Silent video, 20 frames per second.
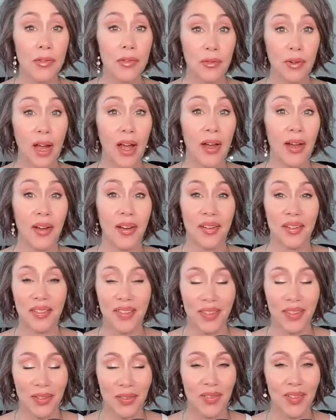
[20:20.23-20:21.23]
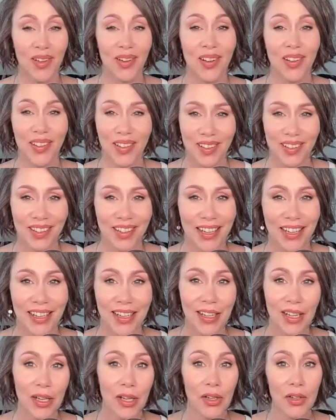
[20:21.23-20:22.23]
around the world and like
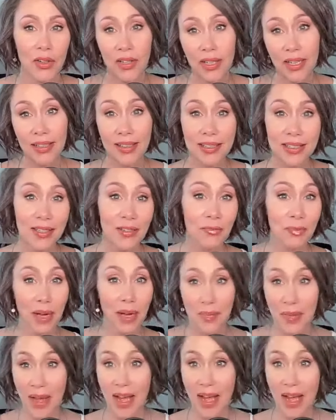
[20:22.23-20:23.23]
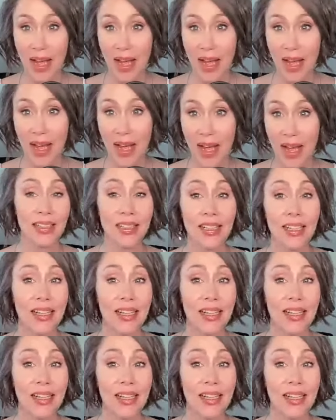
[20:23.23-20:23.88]
create as if by magic and